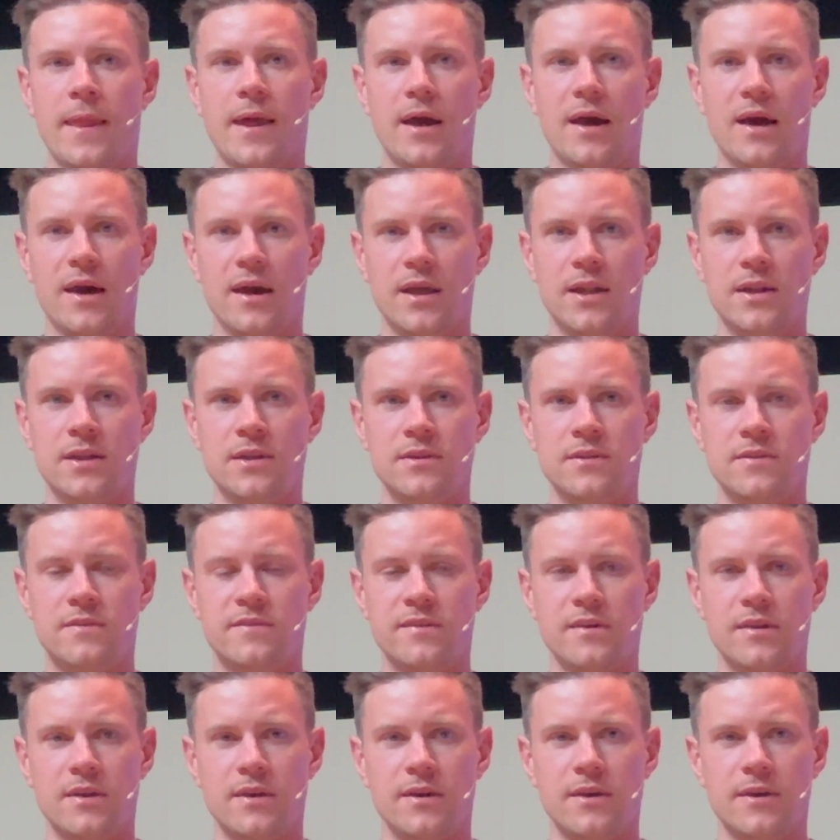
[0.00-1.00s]
And
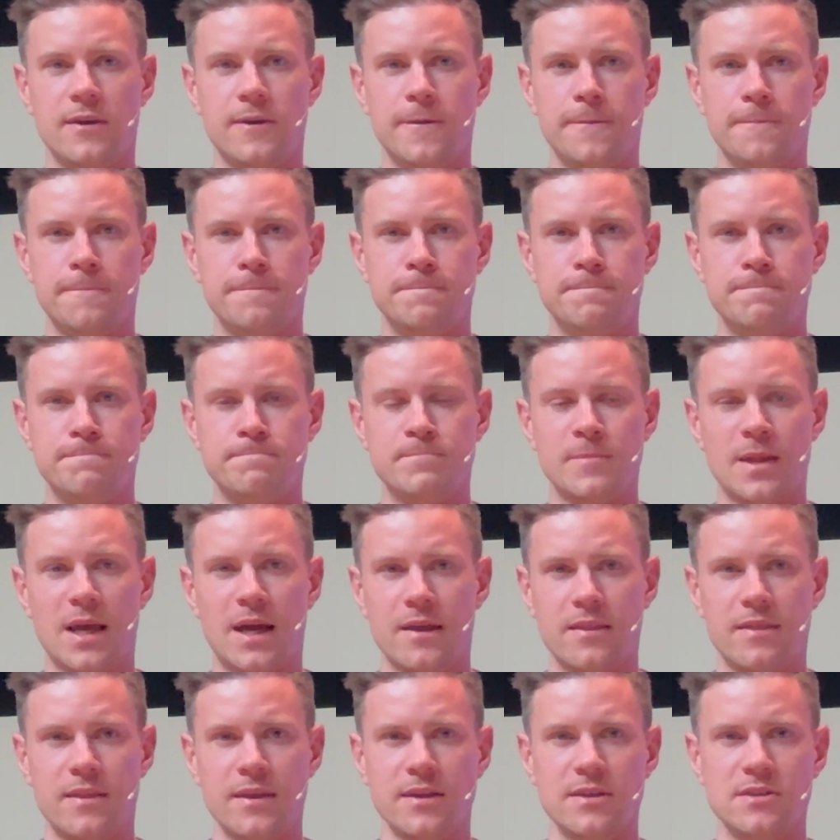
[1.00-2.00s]
um,
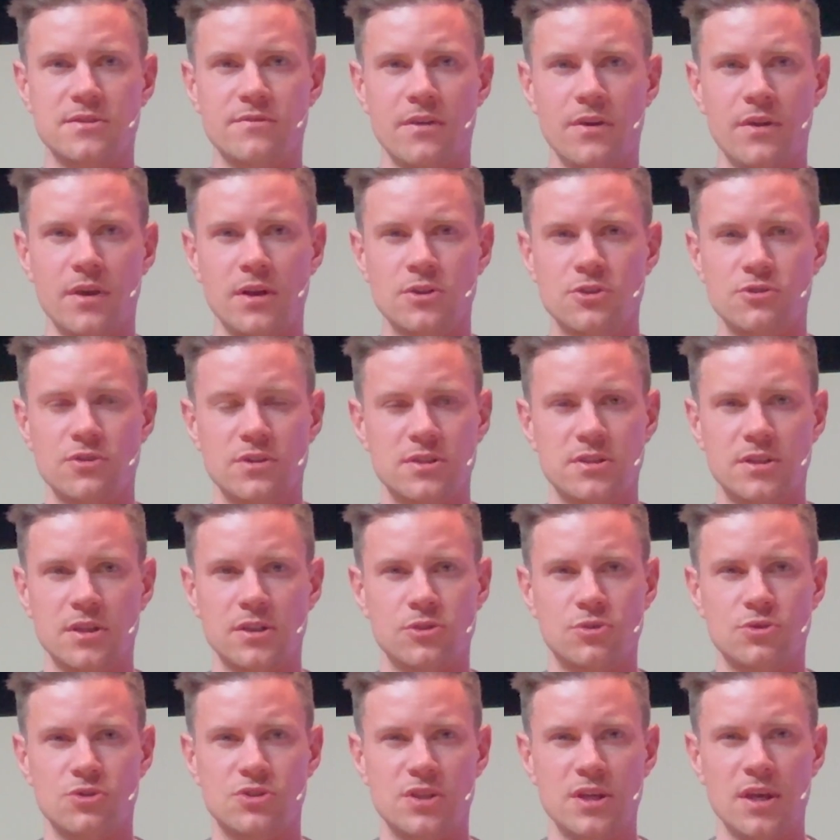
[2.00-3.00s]
I think it's very
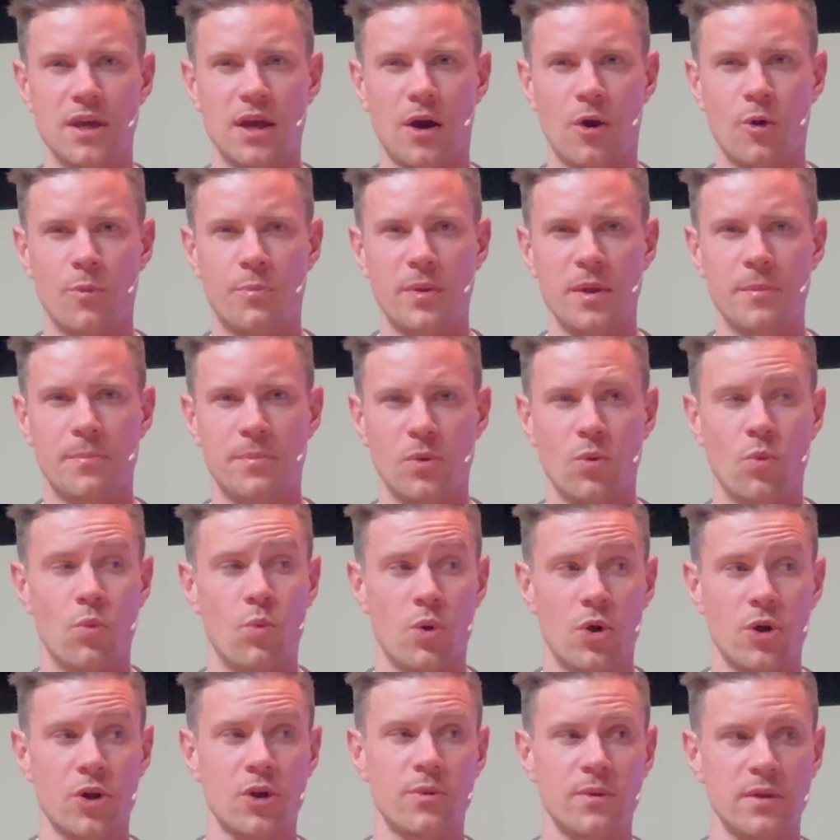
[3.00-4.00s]
interesting to see how people
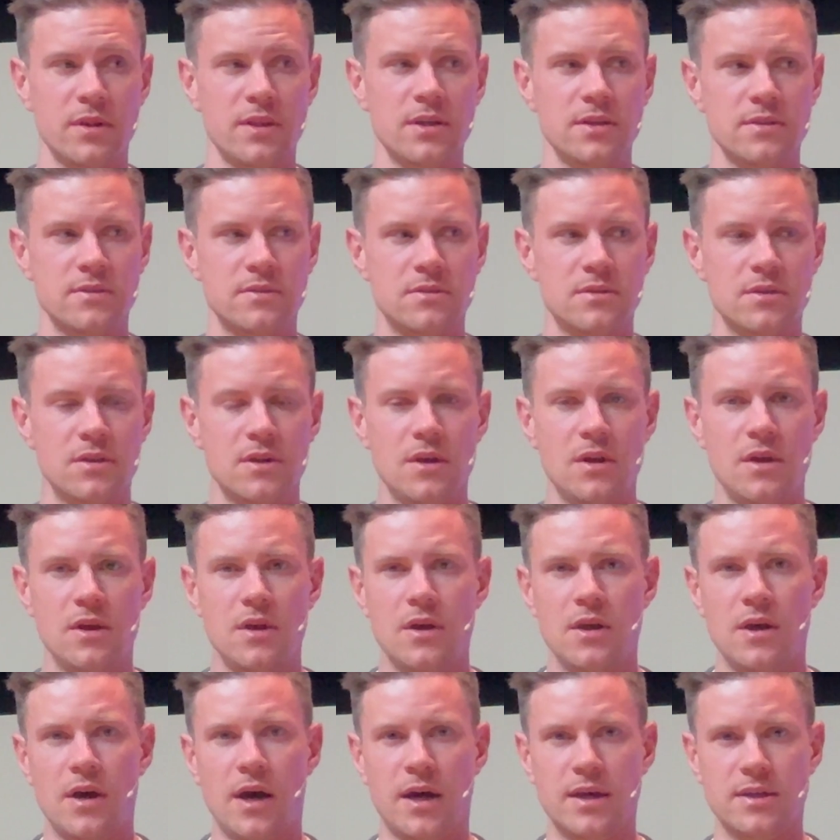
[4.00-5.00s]
work with it
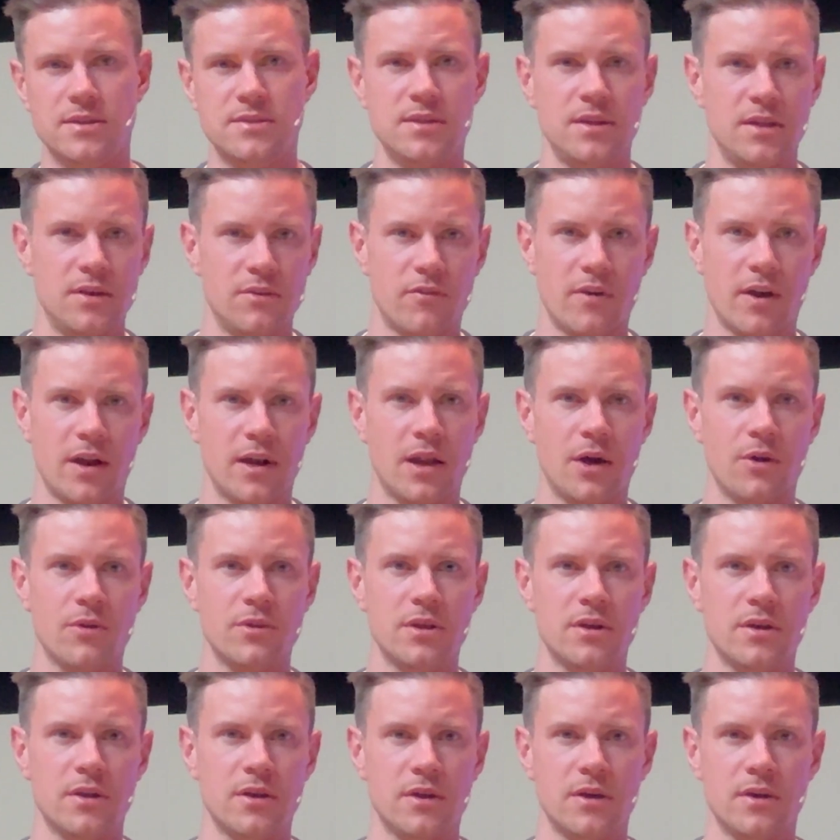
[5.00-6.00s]
I see right now
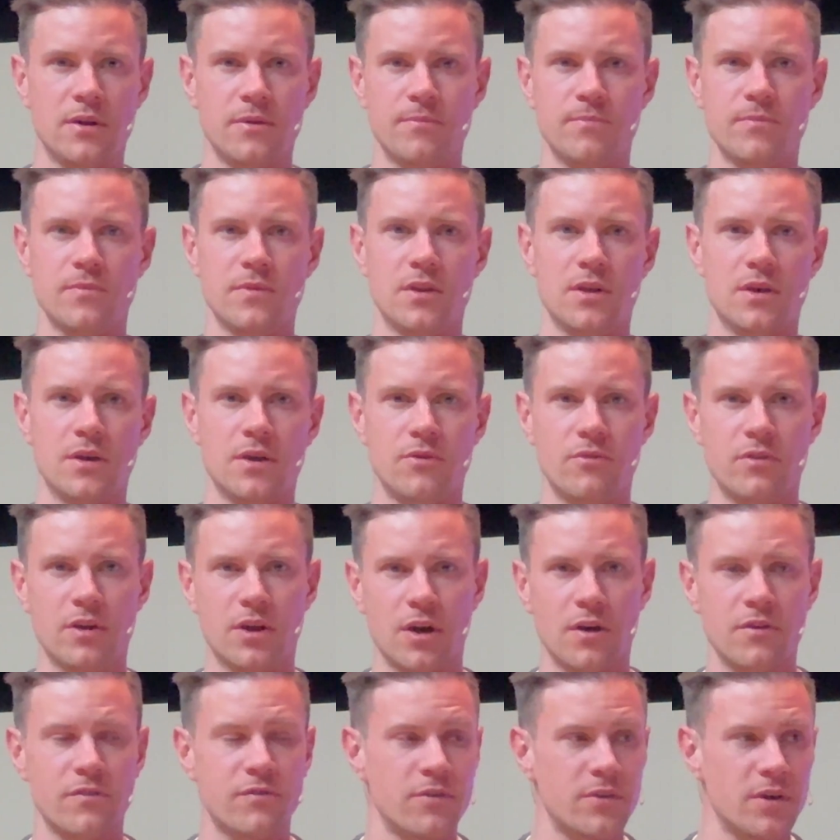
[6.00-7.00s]
the the
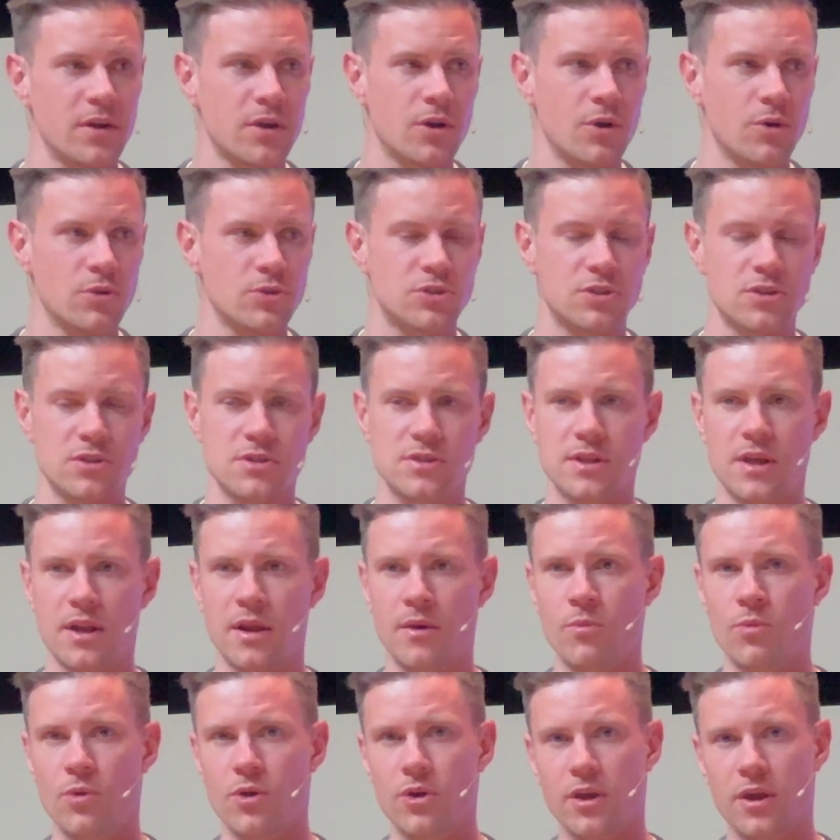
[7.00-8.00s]
recovery coaches that
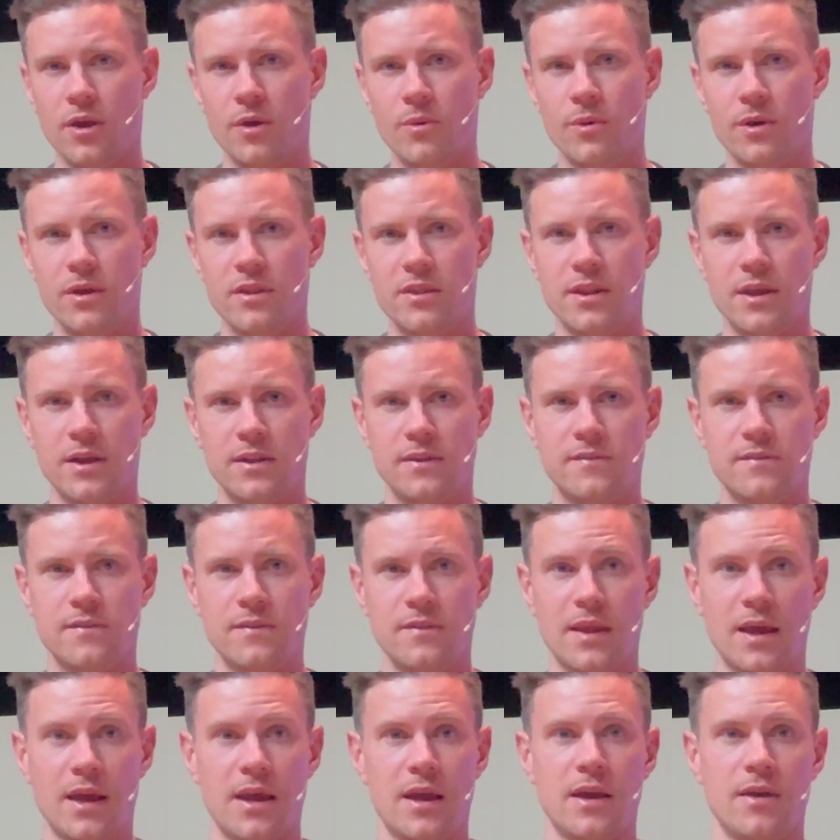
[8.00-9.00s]
I'm working with that
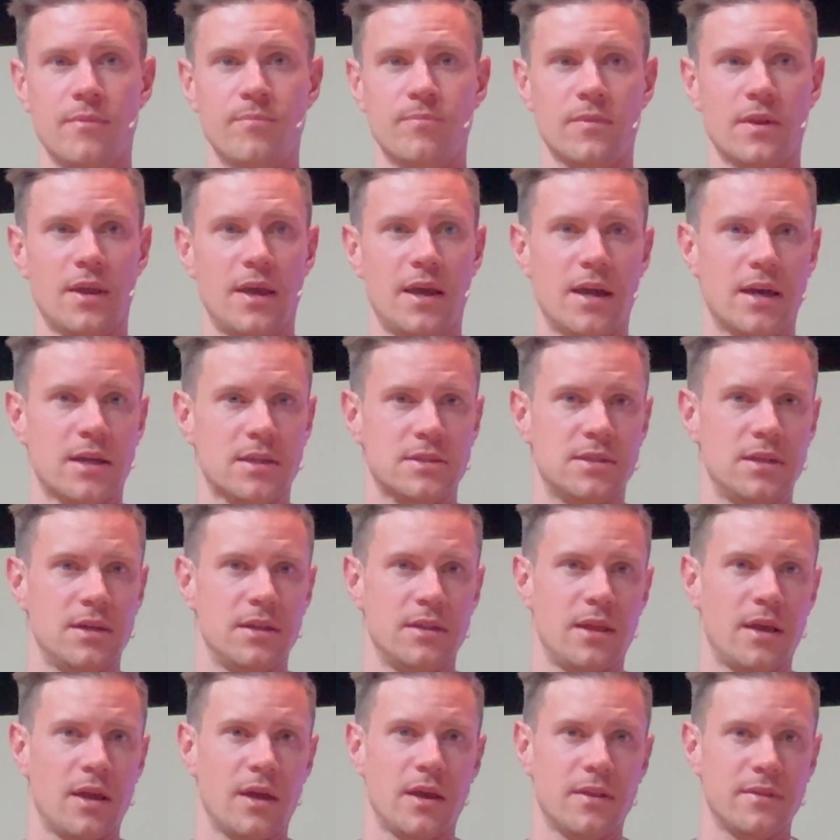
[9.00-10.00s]
they actually
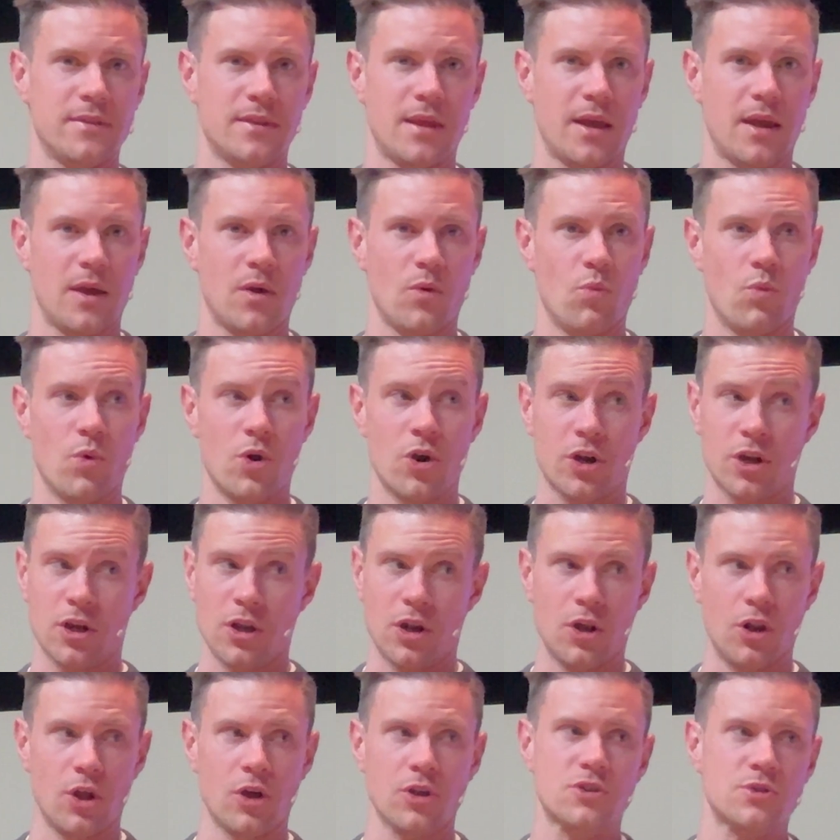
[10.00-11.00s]
they, they work a
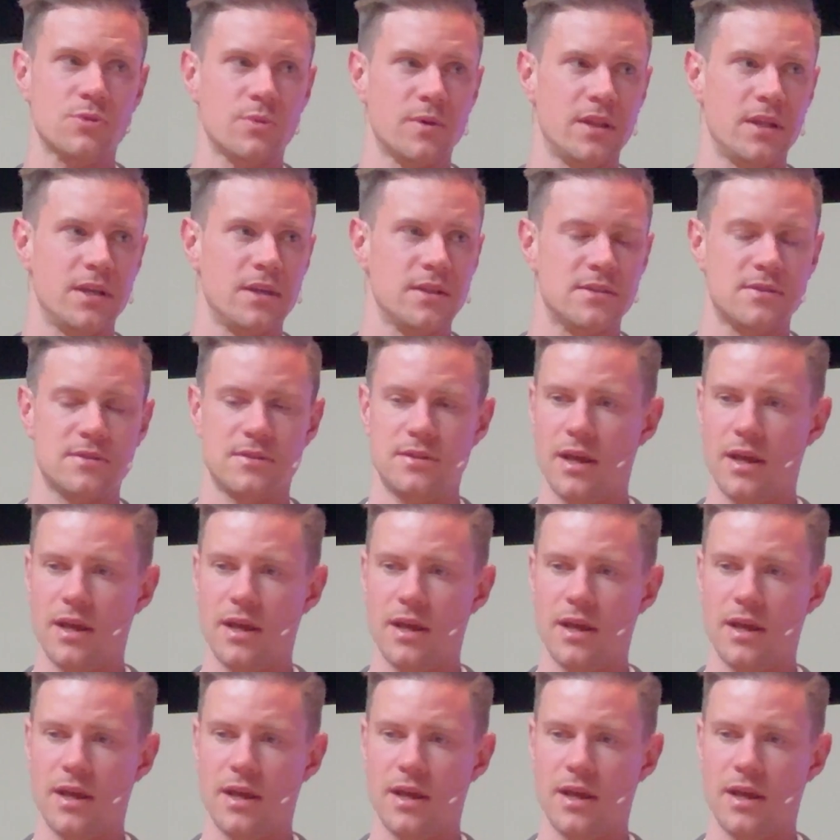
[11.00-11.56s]
lot with it.